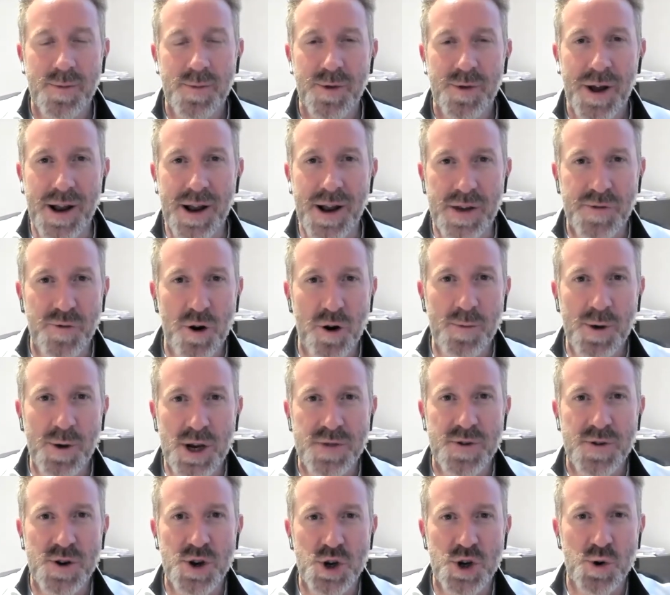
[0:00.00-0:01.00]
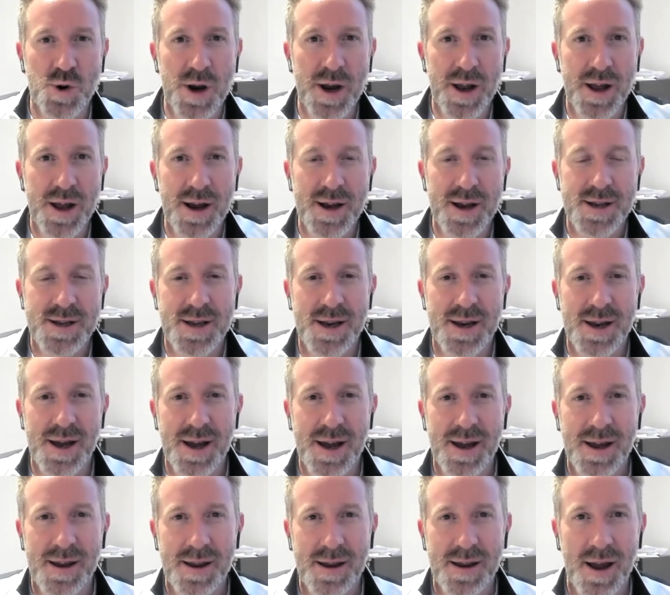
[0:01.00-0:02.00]
Thanks very much for joining us
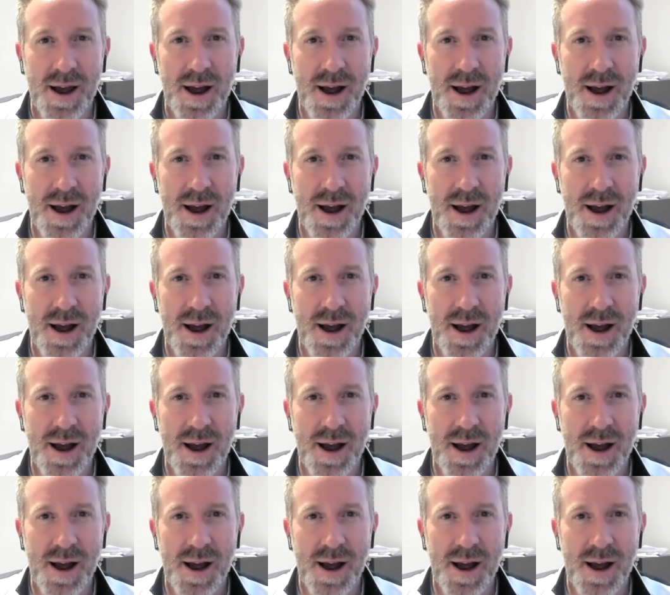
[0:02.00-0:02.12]
today.